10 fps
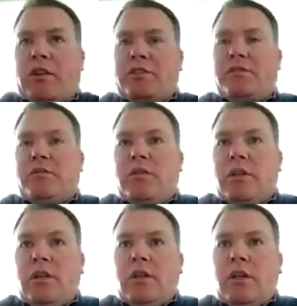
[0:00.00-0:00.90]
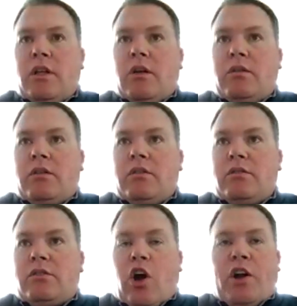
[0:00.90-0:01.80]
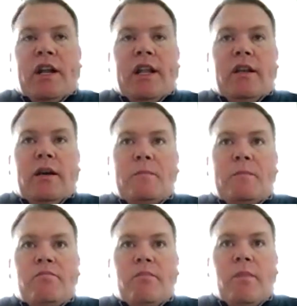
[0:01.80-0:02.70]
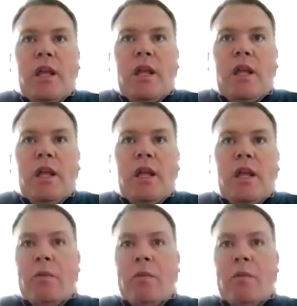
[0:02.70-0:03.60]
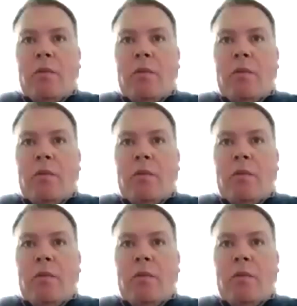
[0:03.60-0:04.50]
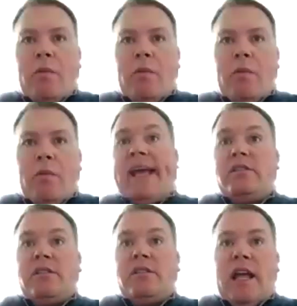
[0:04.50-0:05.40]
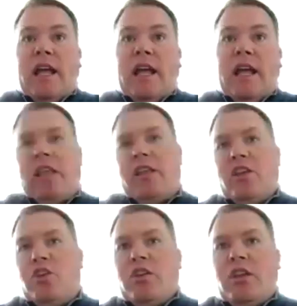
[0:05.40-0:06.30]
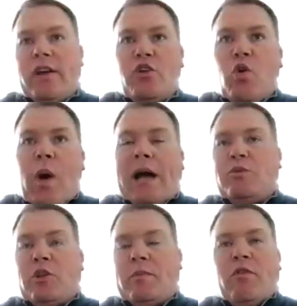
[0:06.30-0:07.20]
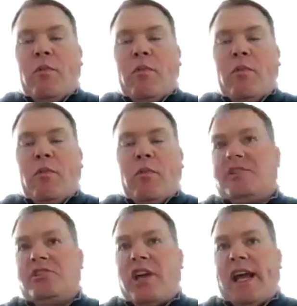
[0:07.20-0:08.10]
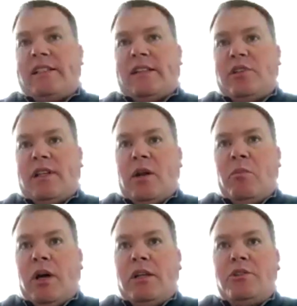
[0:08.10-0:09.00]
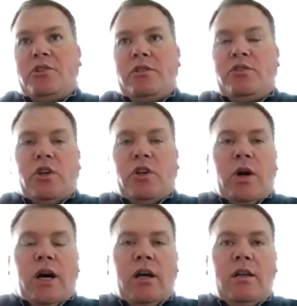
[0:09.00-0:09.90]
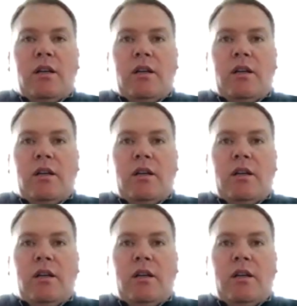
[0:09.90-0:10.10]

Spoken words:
all this, you know, started, and we're able to just watch his mistakes. And you know, you can watch with him. Football makes sense to Chaz. I've said that a bunch. So,